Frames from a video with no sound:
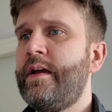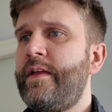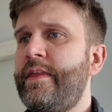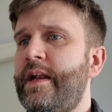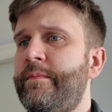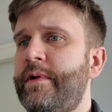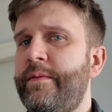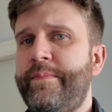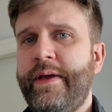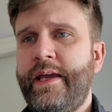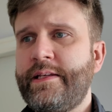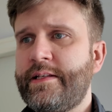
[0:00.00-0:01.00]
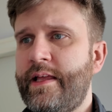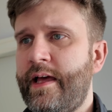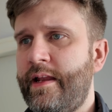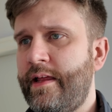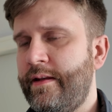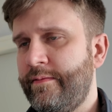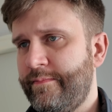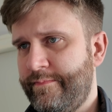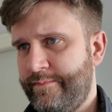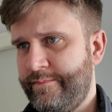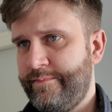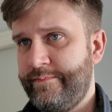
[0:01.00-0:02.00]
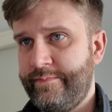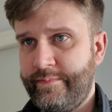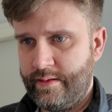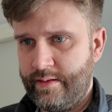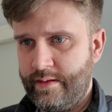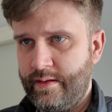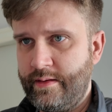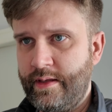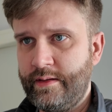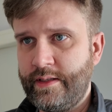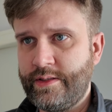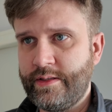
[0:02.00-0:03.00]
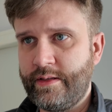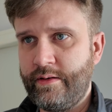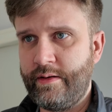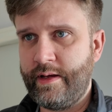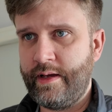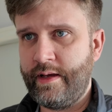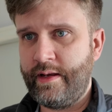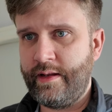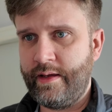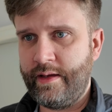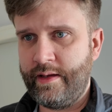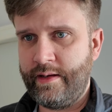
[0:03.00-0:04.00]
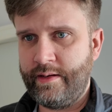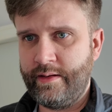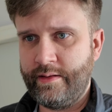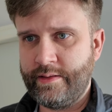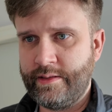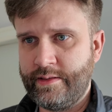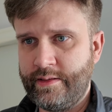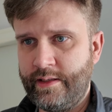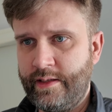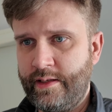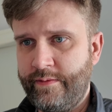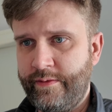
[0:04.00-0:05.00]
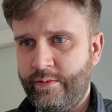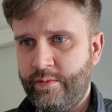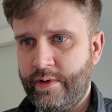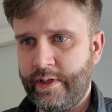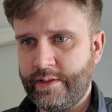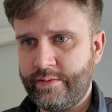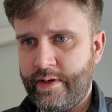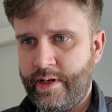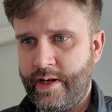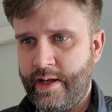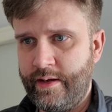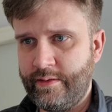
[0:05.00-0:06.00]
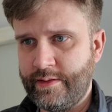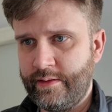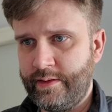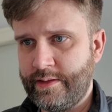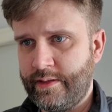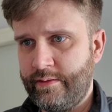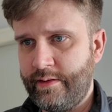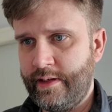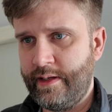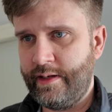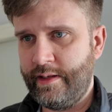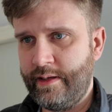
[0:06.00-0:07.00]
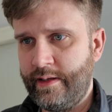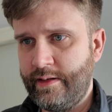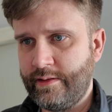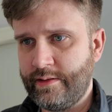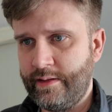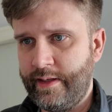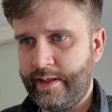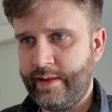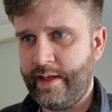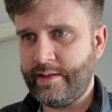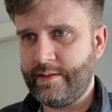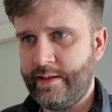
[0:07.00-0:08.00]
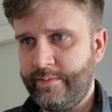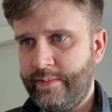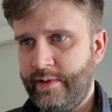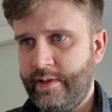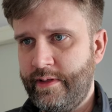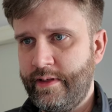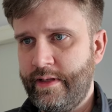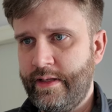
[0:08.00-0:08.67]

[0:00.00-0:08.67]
And then I'm going to paste that in. And then let's just go ahead and see if it works right now. So let's go ahead and select that template.